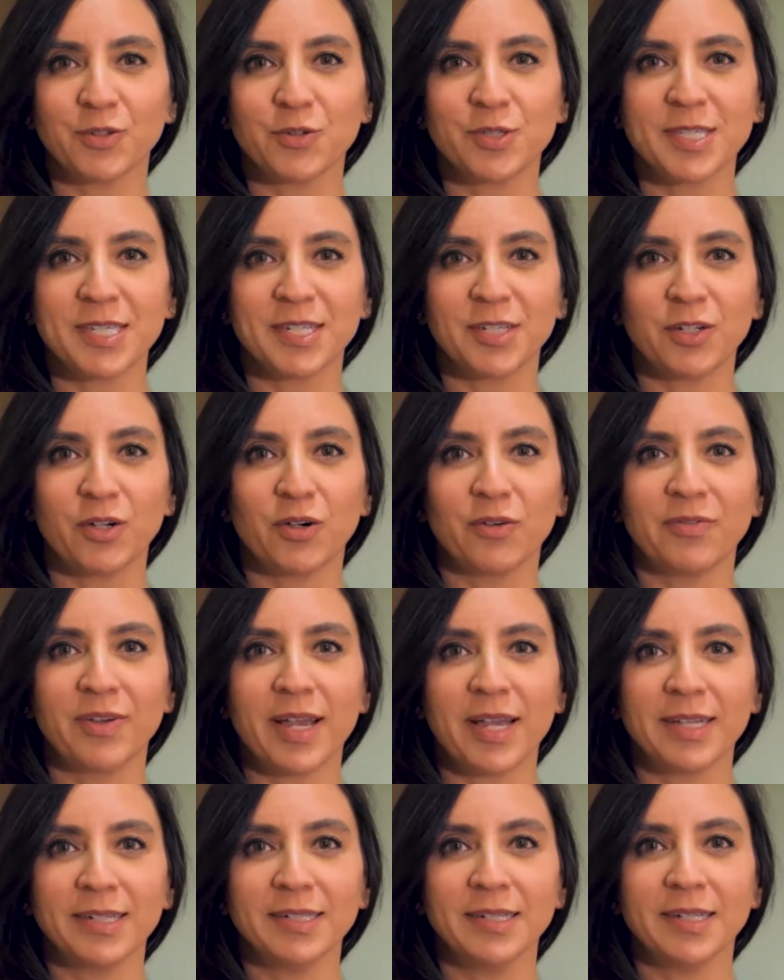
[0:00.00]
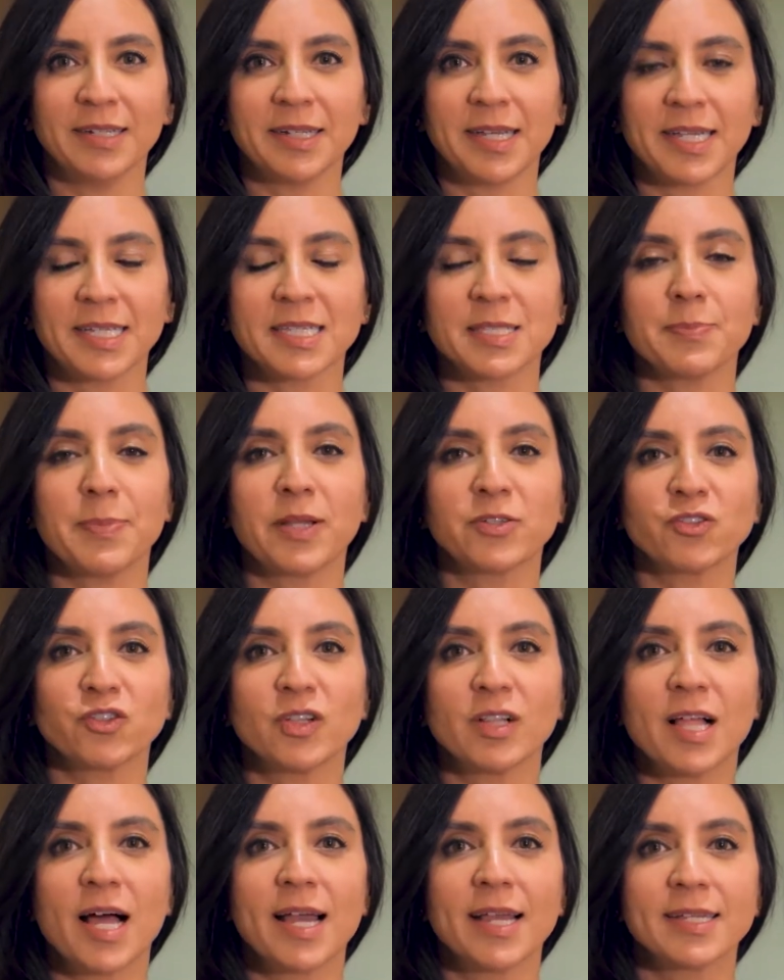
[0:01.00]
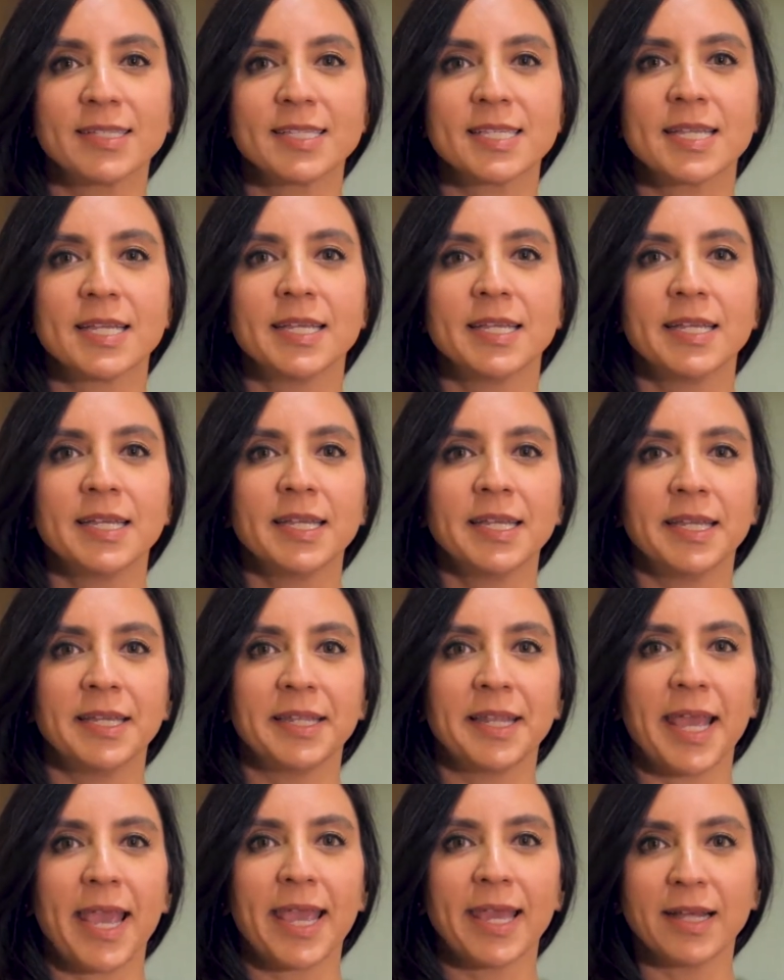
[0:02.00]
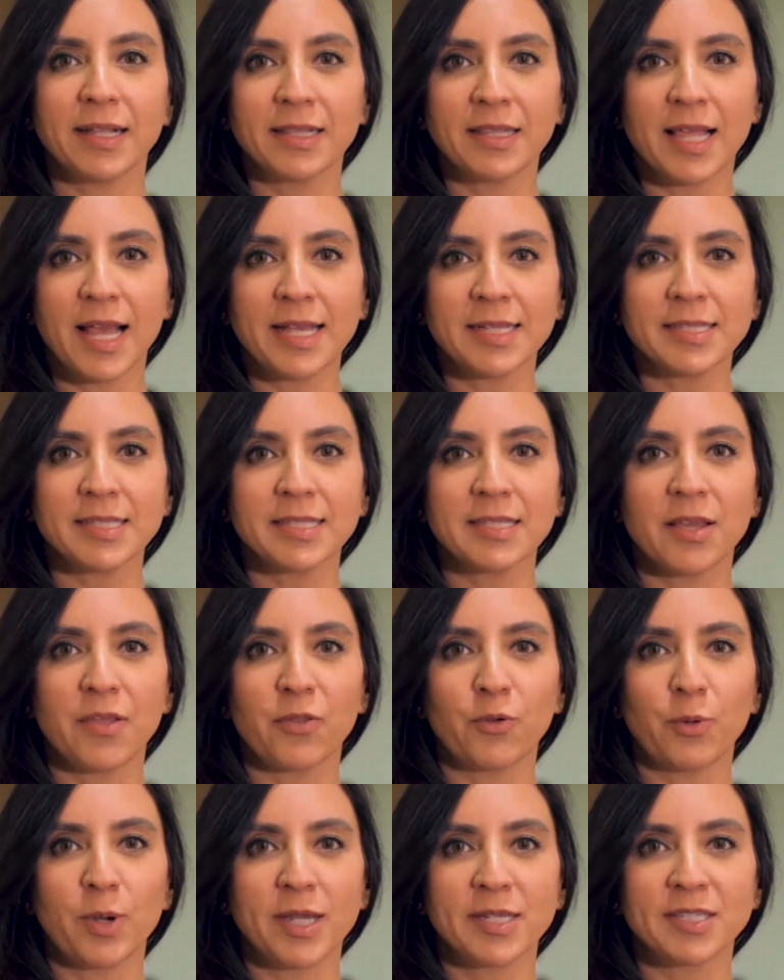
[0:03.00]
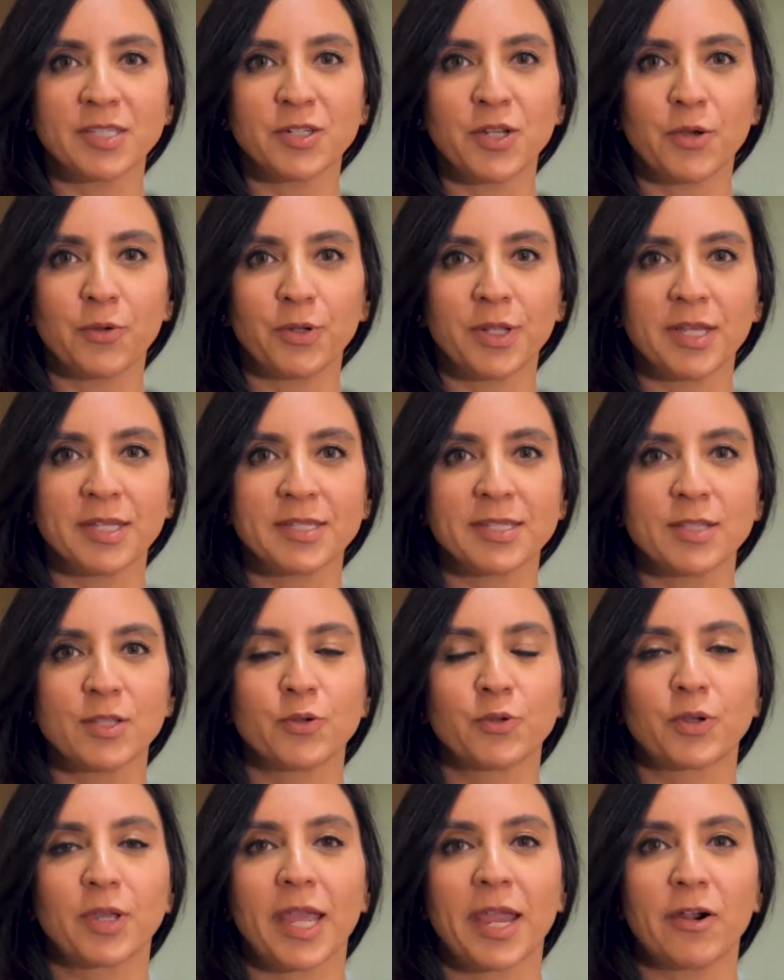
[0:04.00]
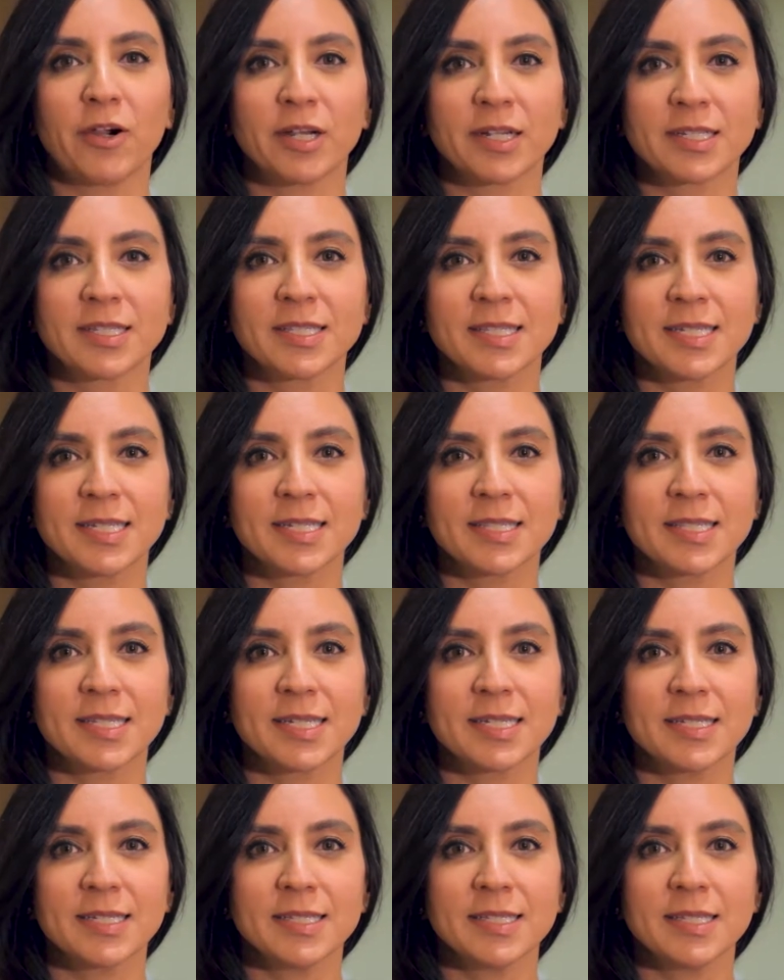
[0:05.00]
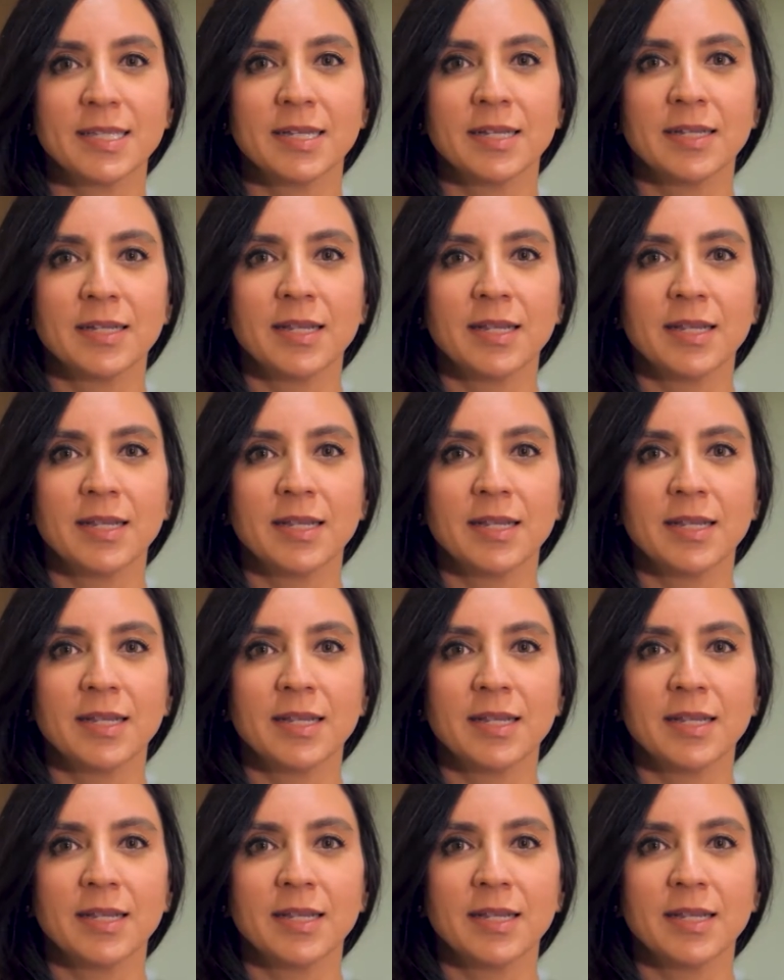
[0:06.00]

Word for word: UC Irvine and I specialize in ALS, otherwise known as Lou Gehrig's disease.